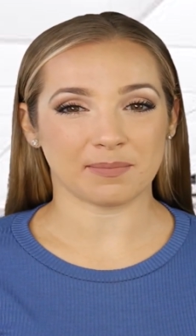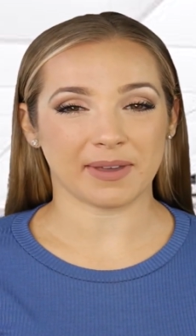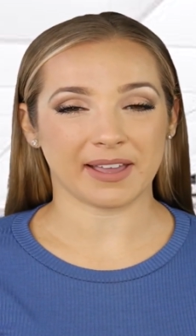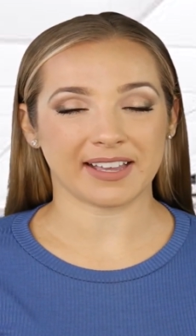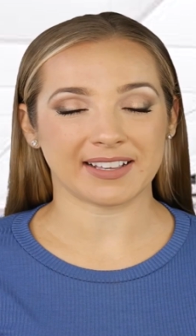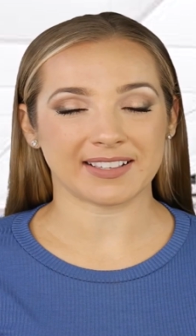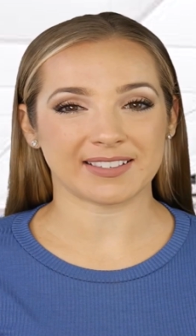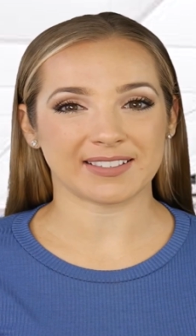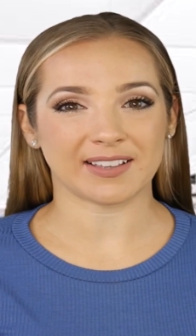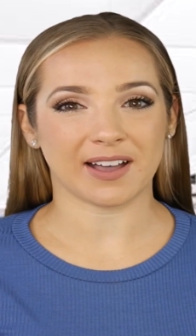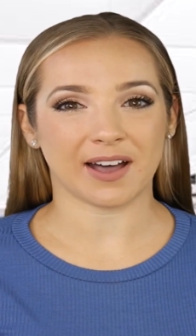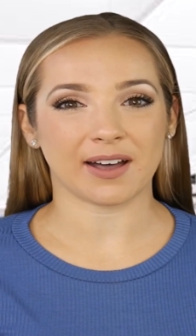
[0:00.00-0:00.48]

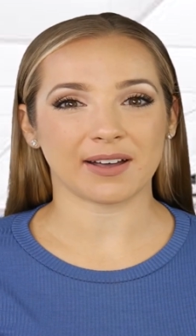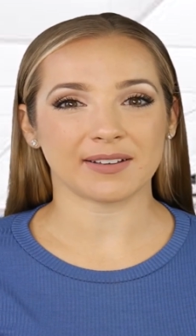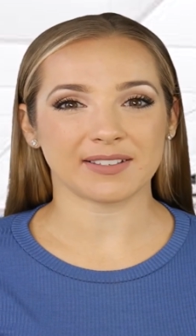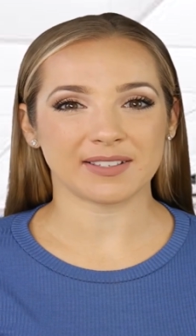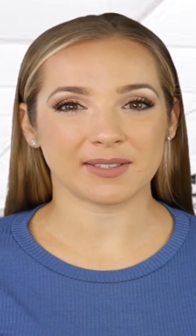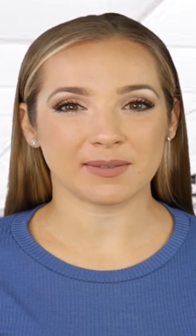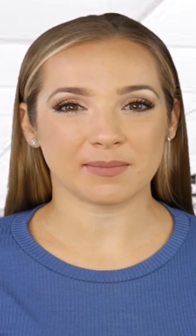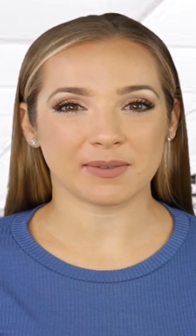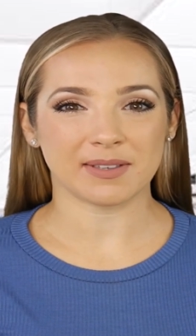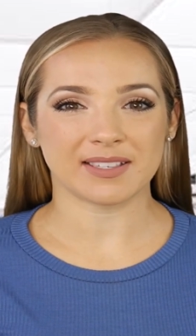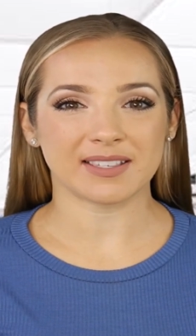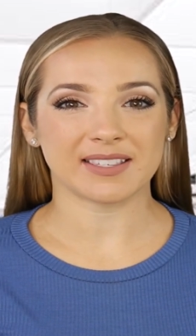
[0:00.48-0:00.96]
based on
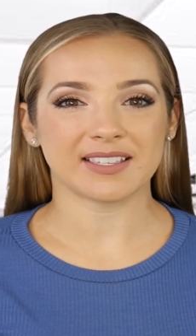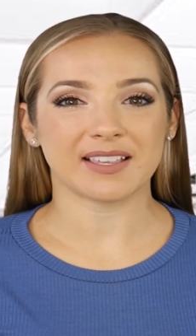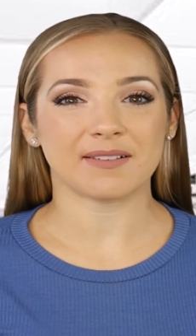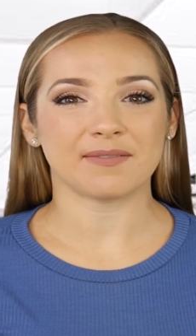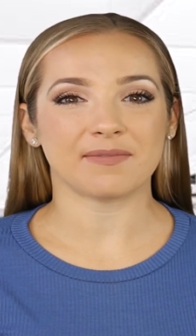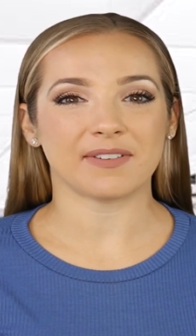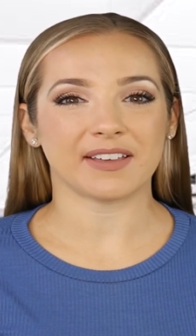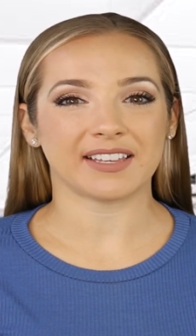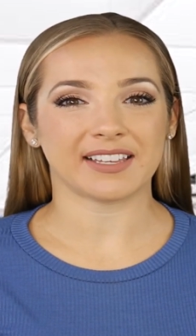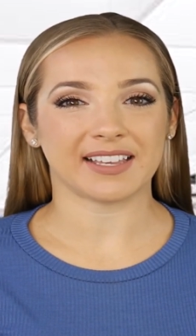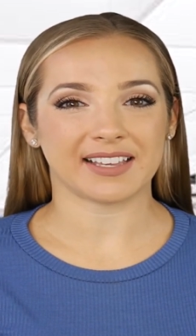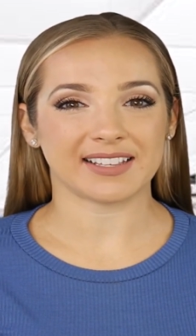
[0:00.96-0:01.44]

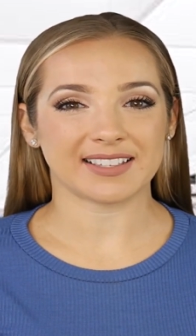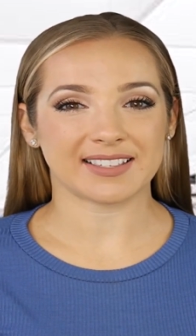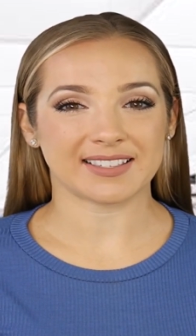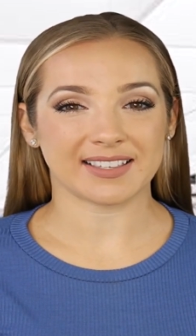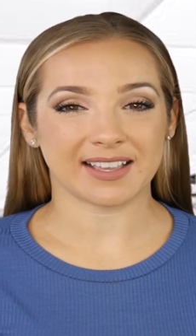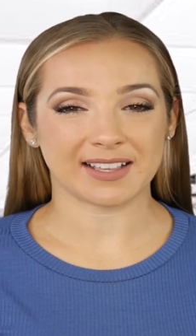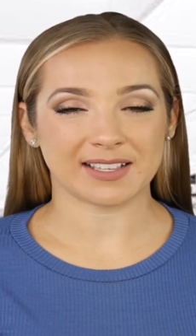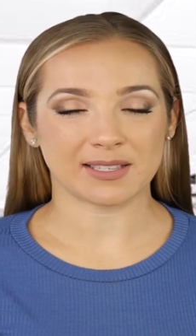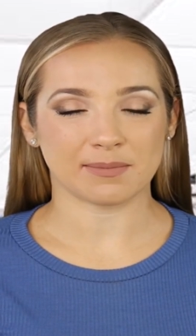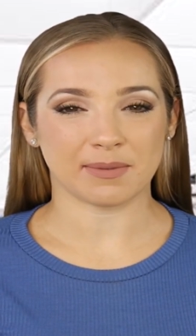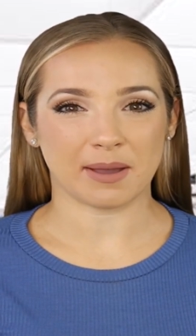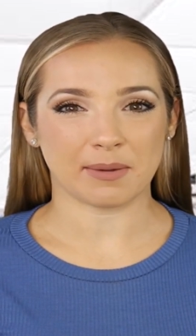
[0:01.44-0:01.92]
specific
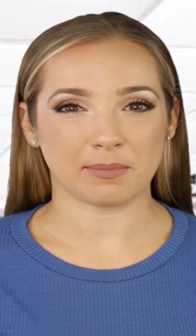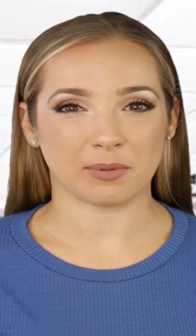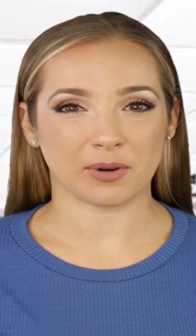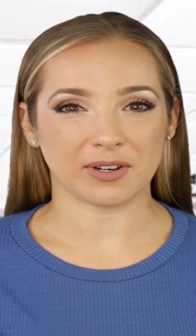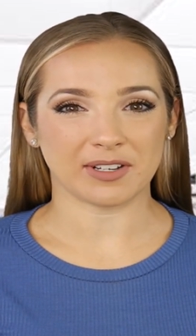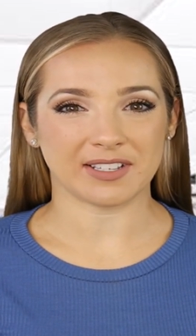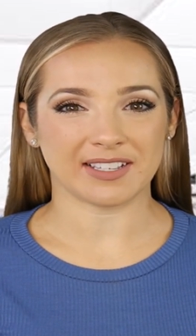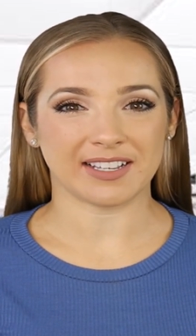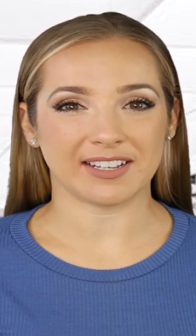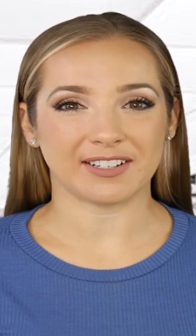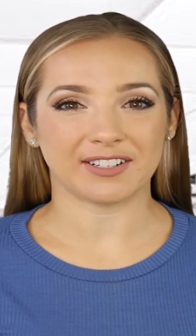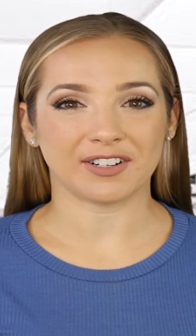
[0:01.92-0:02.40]
assessment
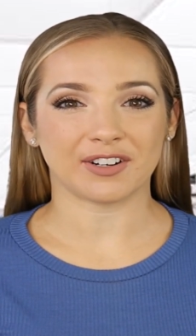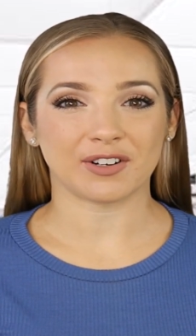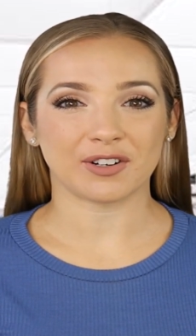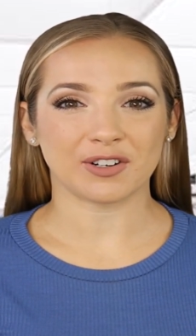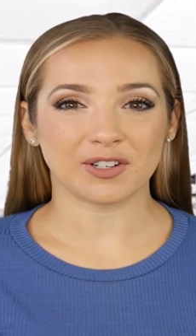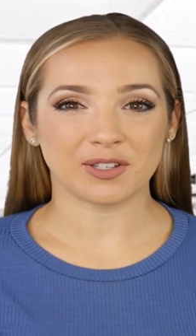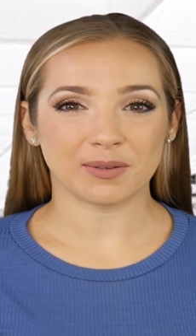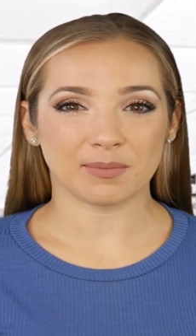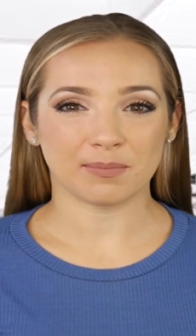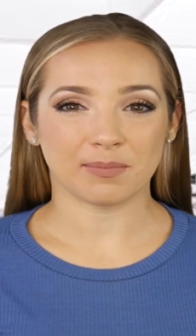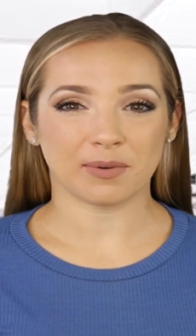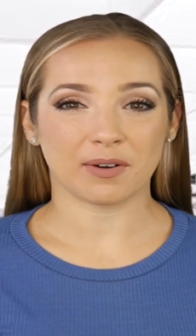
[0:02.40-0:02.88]
procedures,